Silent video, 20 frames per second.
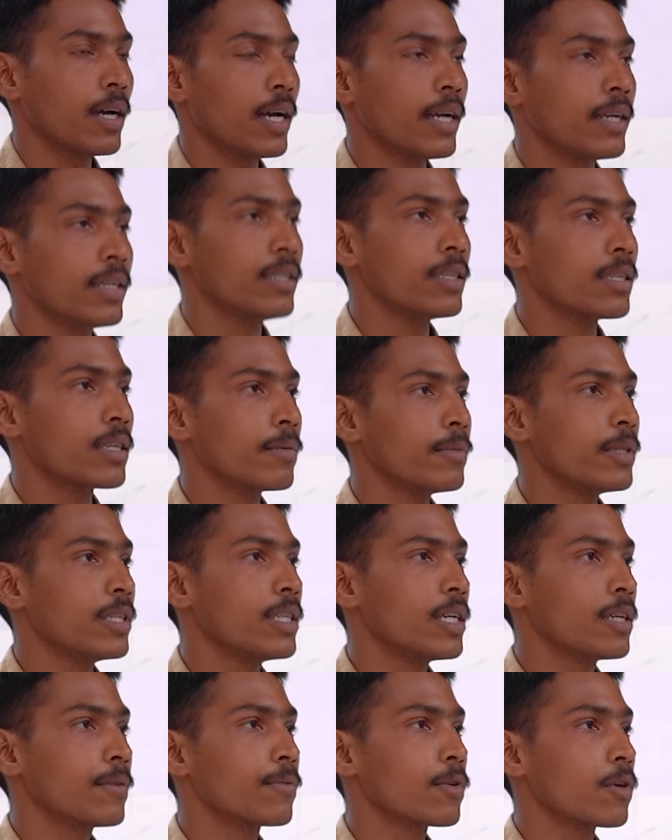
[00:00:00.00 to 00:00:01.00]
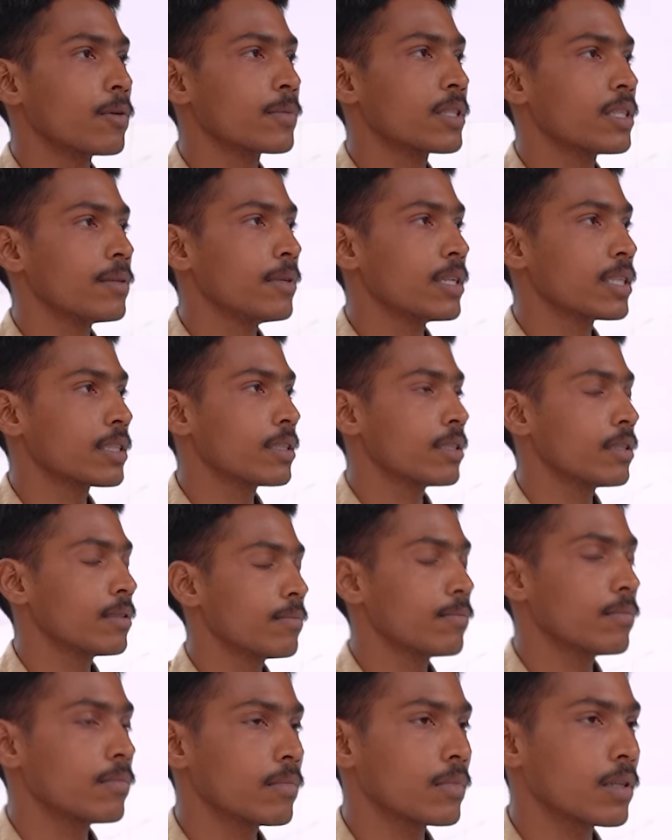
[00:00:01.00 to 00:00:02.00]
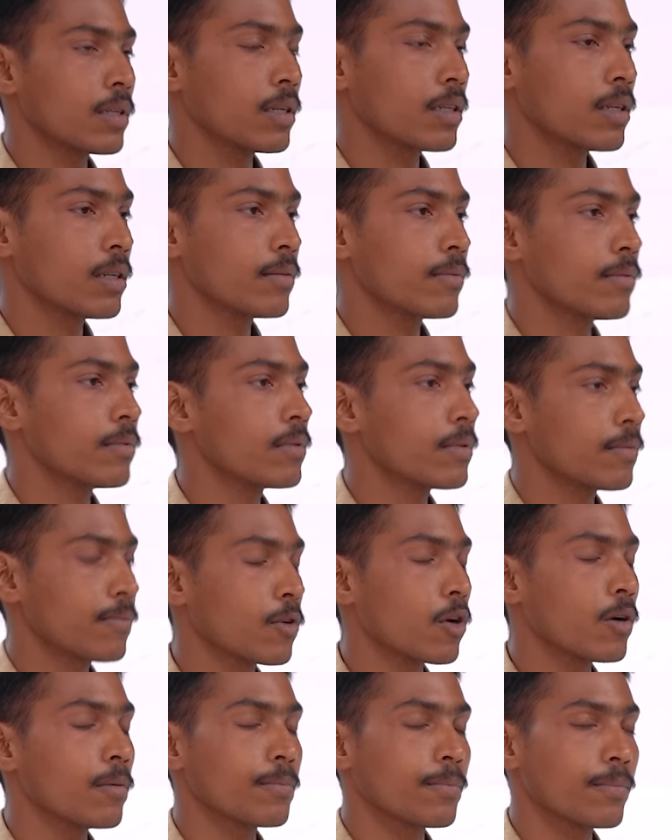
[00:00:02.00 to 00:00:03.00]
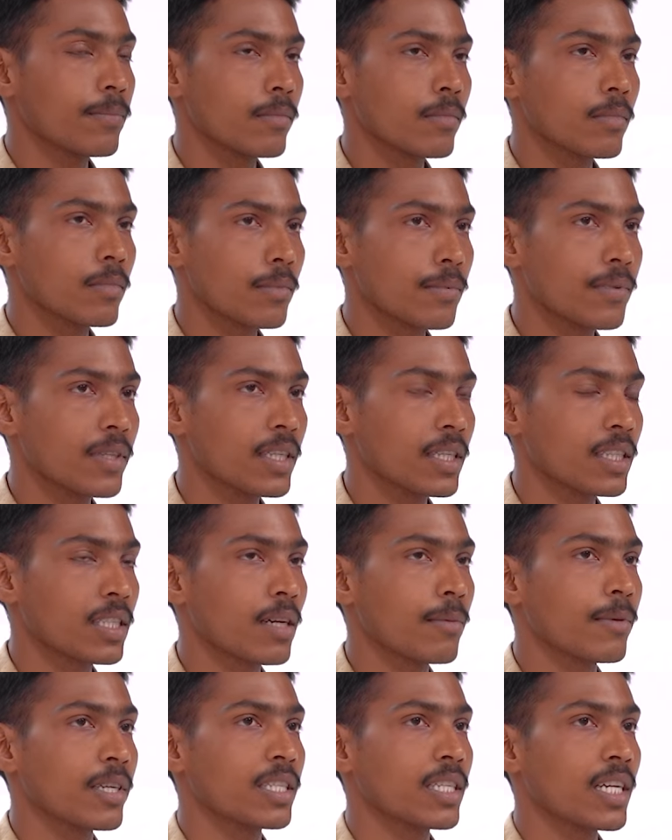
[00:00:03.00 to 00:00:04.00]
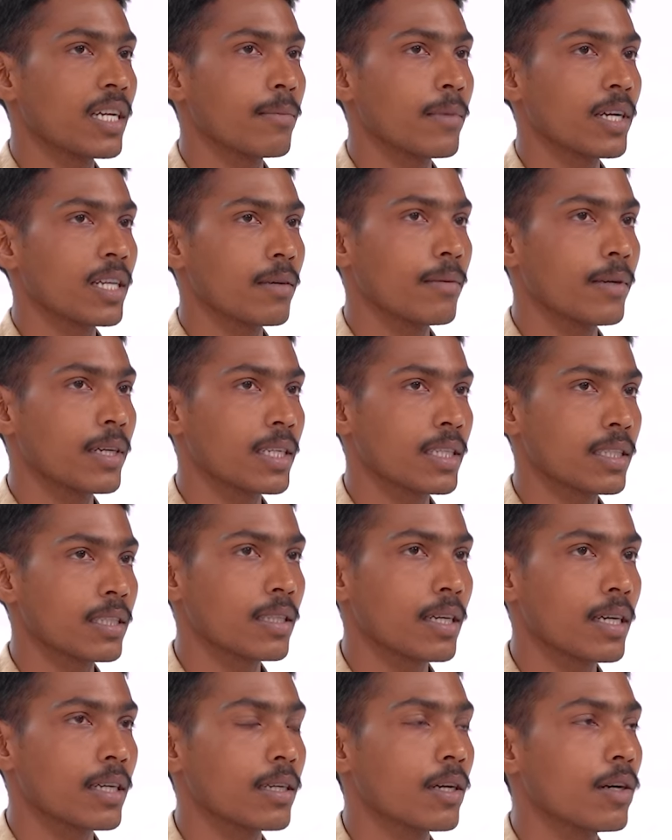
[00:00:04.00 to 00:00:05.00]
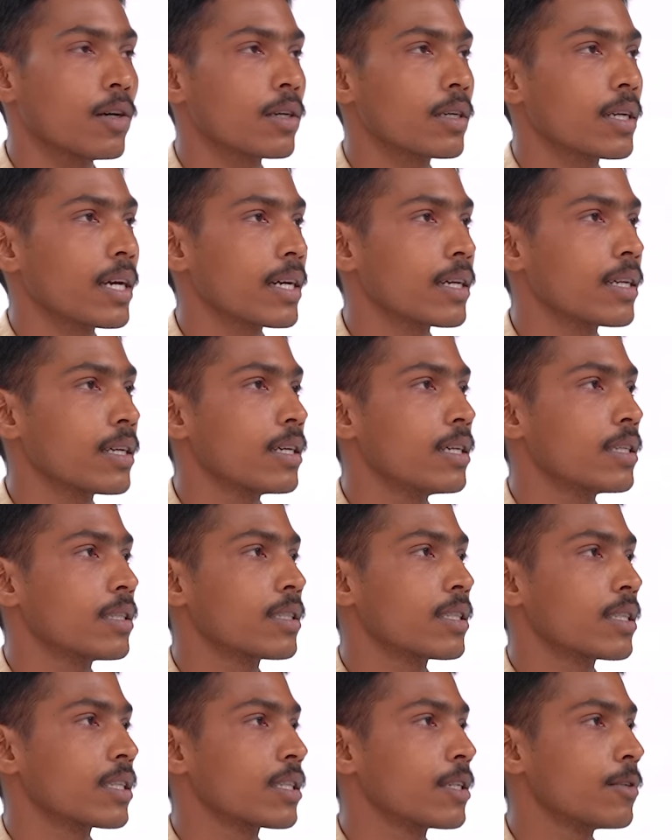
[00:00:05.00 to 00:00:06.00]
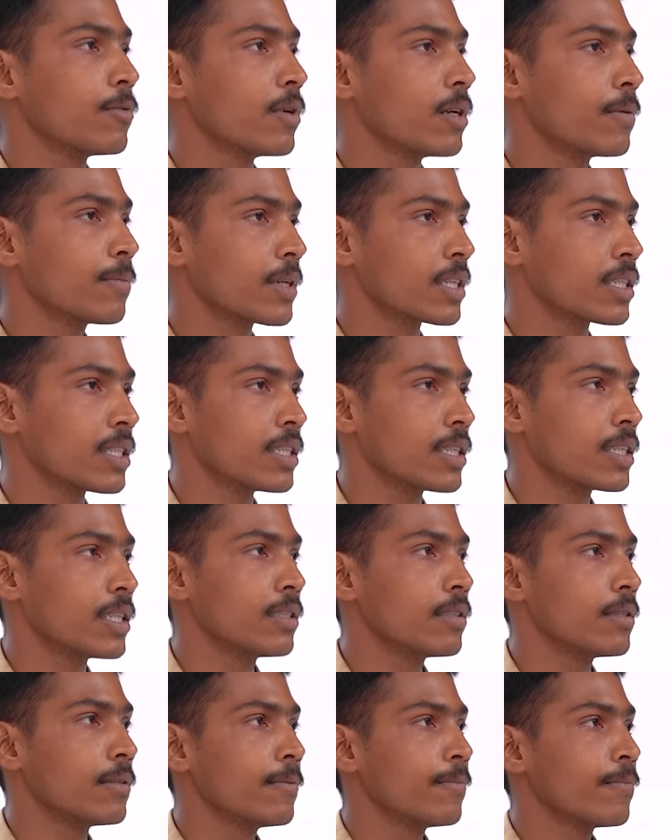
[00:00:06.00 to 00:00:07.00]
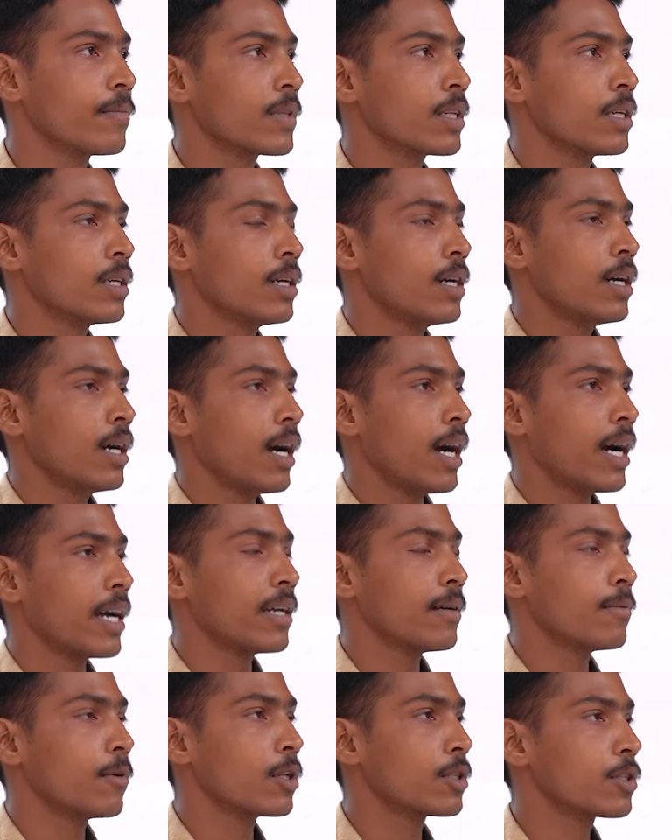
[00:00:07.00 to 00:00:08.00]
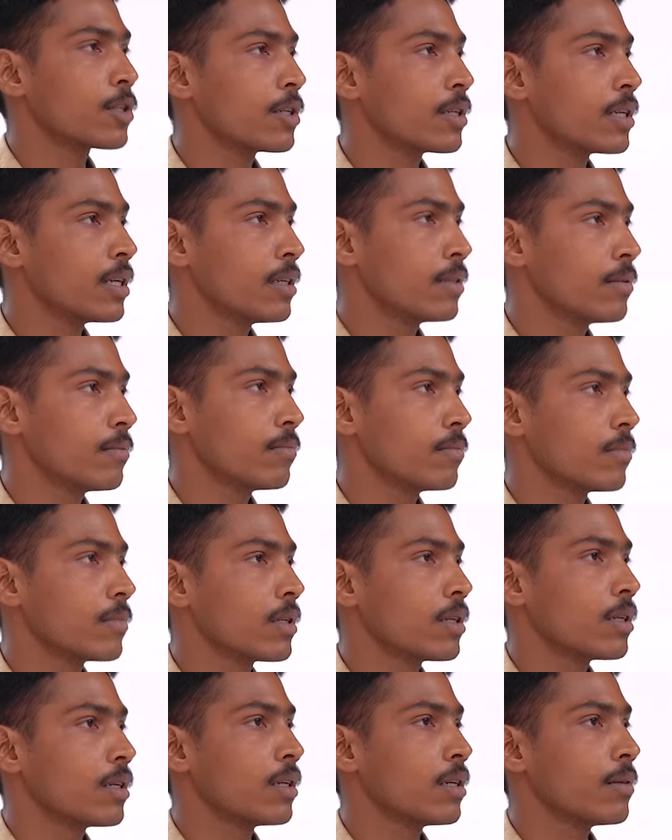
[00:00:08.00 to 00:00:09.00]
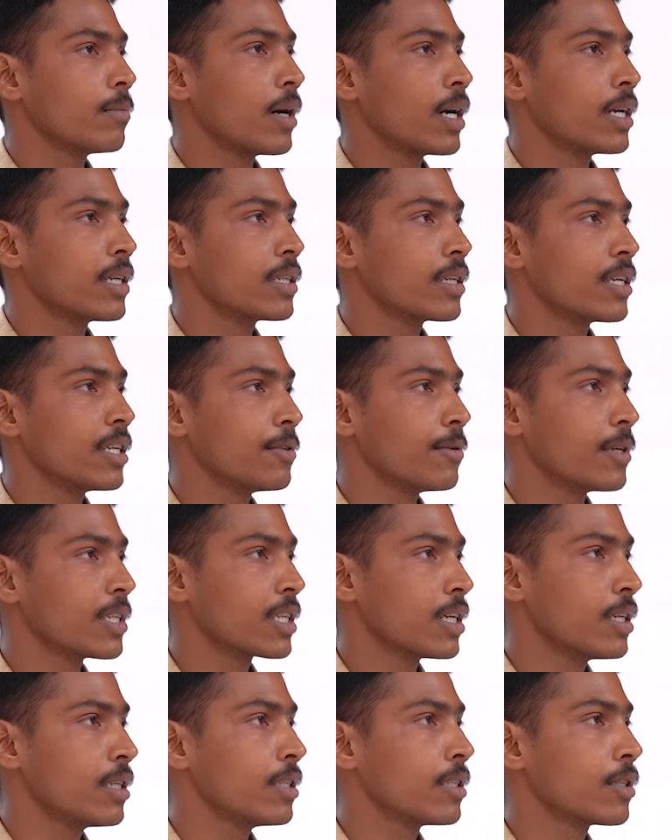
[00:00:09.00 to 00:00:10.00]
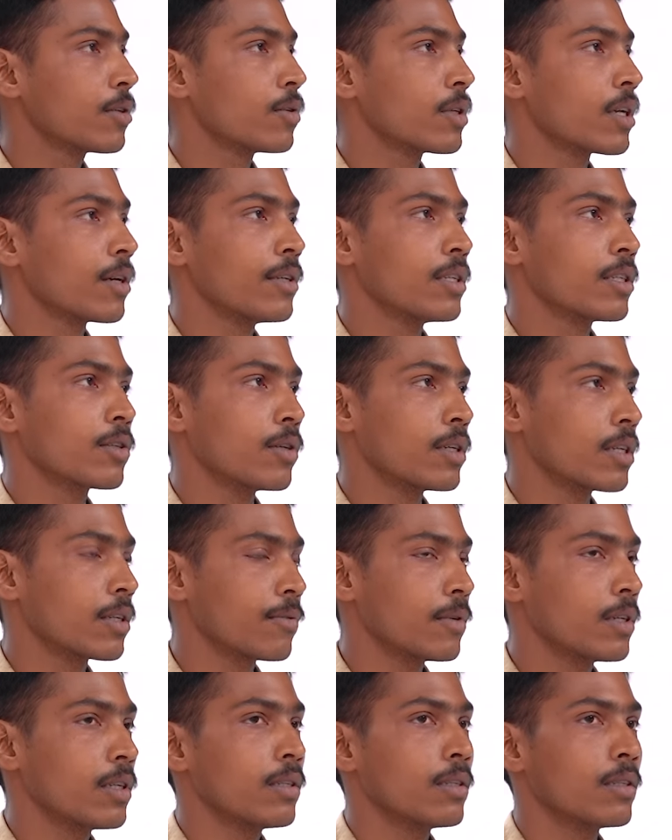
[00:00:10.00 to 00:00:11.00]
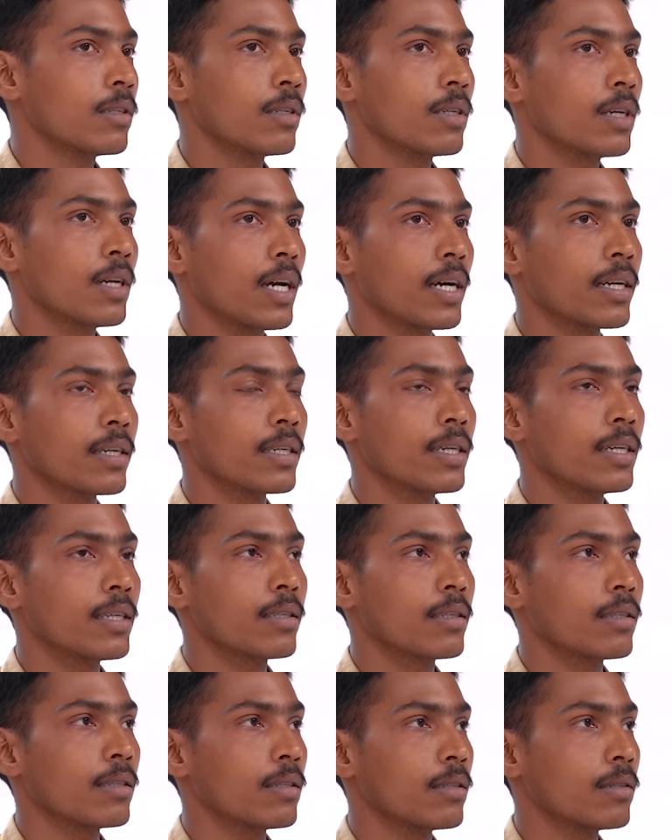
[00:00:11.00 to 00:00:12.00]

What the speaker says: and intermediate from CBSE from physics, chemistry and mathematics and got aggregate 61%. I have also done my graduation in 2021 and get